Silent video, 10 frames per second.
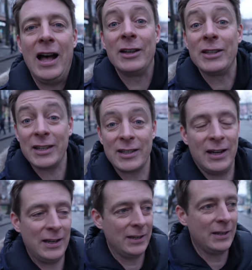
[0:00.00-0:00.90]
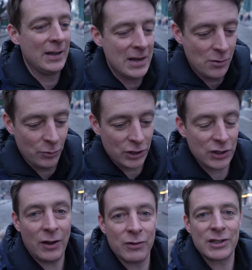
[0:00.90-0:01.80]
Odesa, which
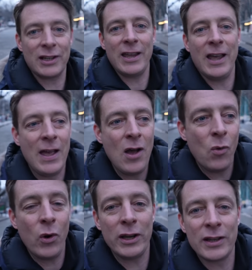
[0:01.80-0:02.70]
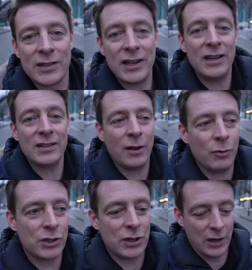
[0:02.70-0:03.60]
is obviously one of the cities that
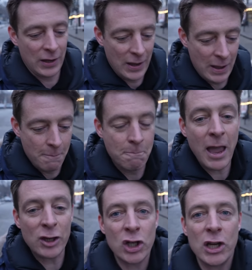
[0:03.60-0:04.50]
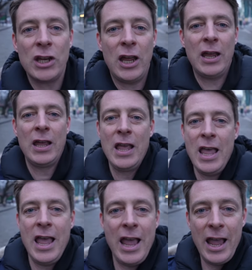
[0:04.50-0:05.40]
was mentioned
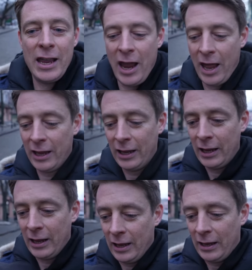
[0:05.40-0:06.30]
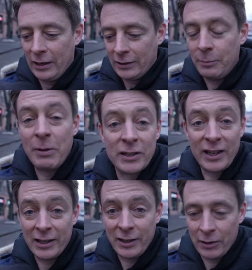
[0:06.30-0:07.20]
in the Bild
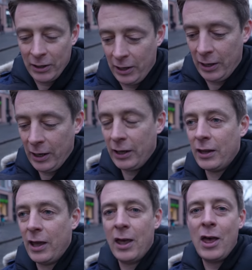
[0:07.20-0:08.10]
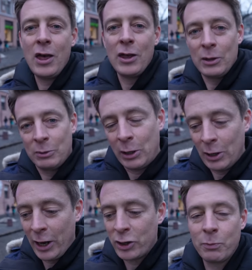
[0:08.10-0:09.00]
Zeitung in the
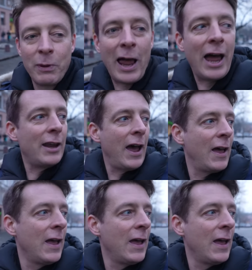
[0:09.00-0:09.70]
alleged plan